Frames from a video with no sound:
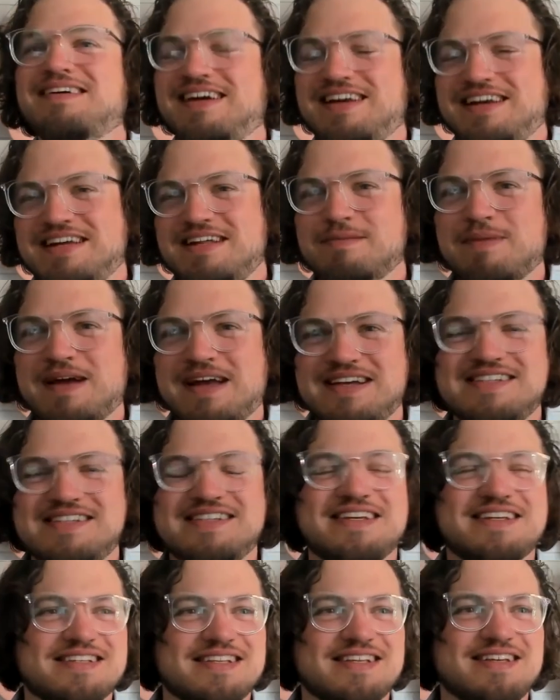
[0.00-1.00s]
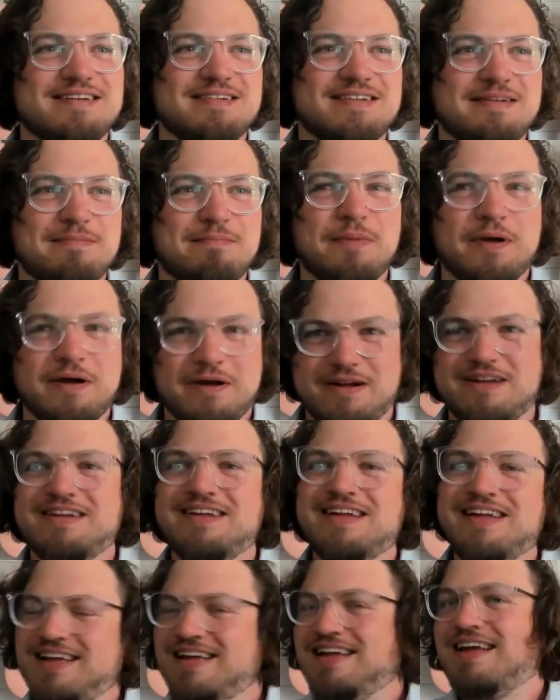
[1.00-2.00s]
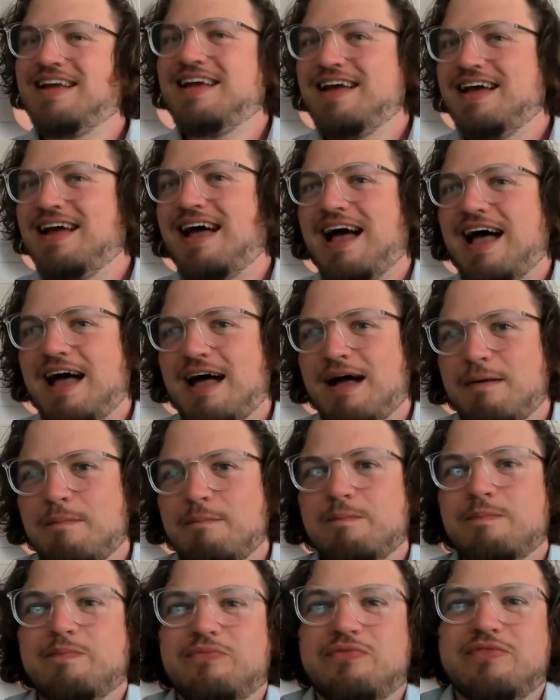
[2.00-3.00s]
I need a bassist. That bugger.